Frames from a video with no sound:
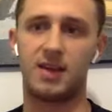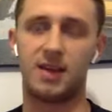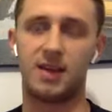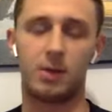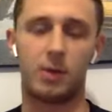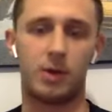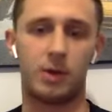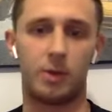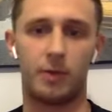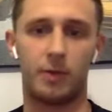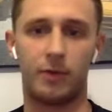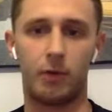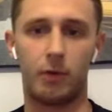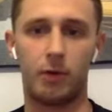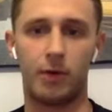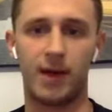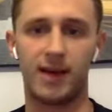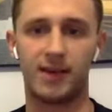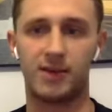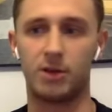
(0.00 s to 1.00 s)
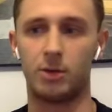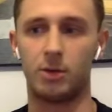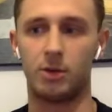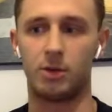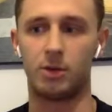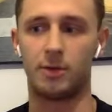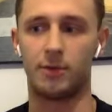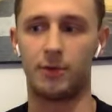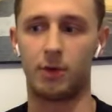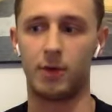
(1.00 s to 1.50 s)
6 weeks before that, 2
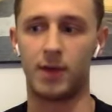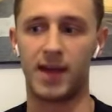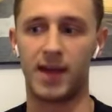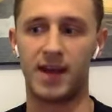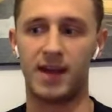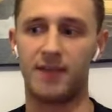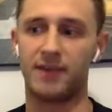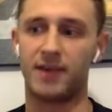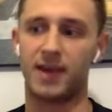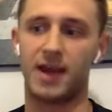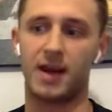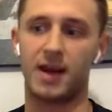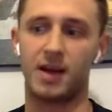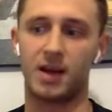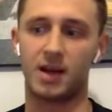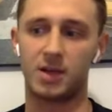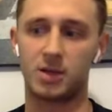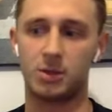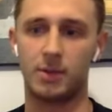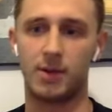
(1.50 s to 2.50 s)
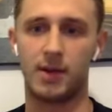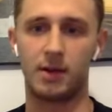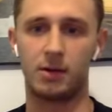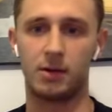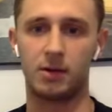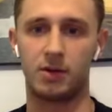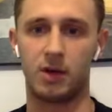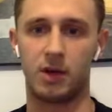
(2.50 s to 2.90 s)
months before that, never getting a national medal,